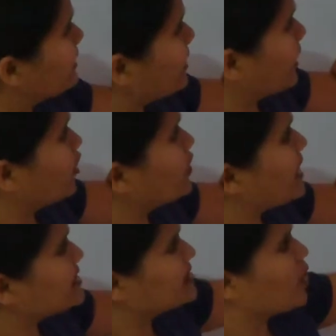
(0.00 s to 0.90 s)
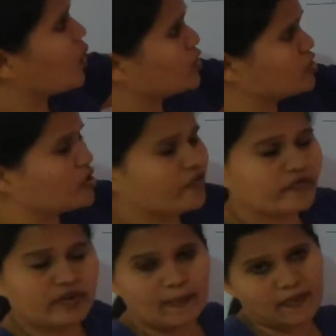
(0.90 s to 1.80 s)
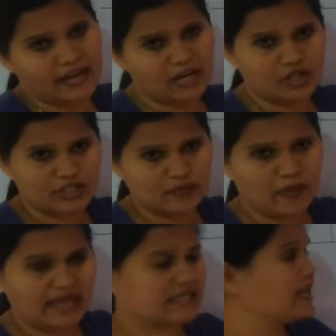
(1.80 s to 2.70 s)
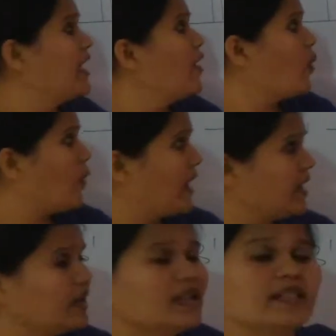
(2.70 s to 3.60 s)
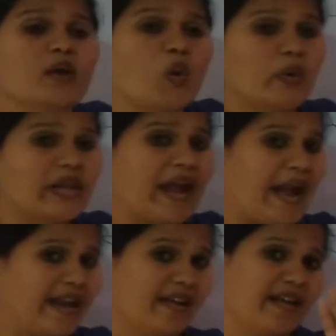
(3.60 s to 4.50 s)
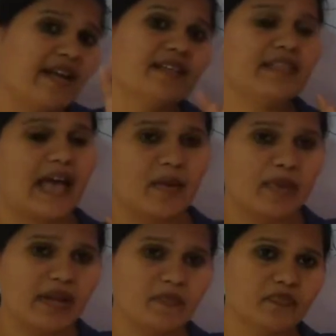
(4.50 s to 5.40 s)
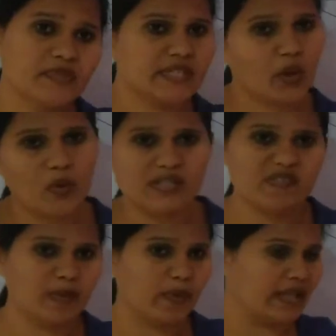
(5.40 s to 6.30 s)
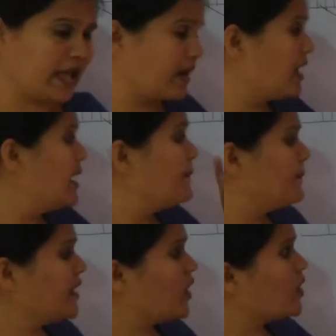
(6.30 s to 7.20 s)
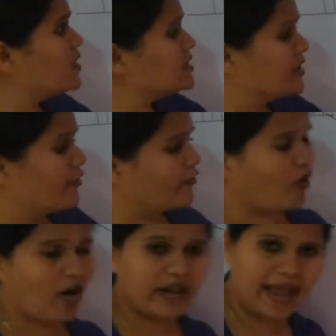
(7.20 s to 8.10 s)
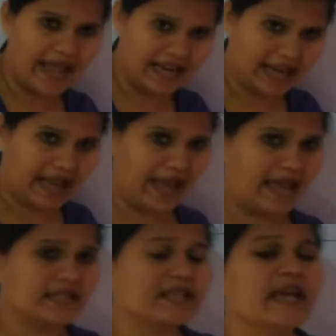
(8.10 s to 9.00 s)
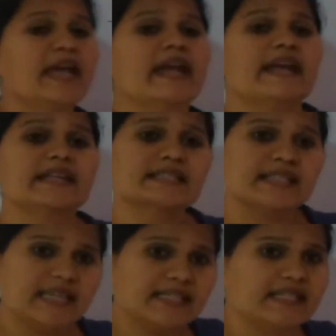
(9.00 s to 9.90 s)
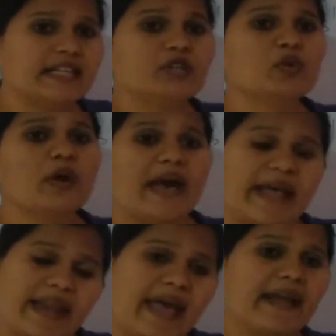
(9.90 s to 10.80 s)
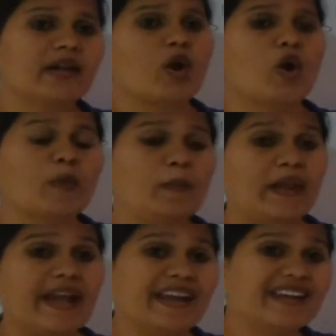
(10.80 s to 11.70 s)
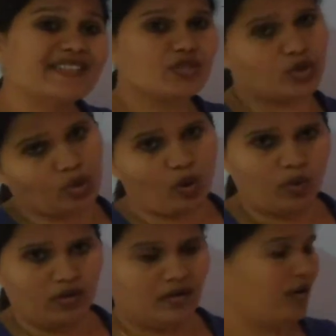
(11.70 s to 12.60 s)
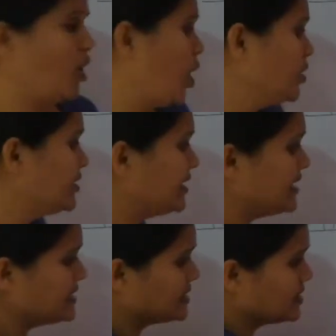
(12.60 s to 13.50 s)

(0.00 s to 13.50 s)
recognize the origin of replication space where the only adenine and thymine sequence will be there, because for helicase it is easy to enact or play its role on these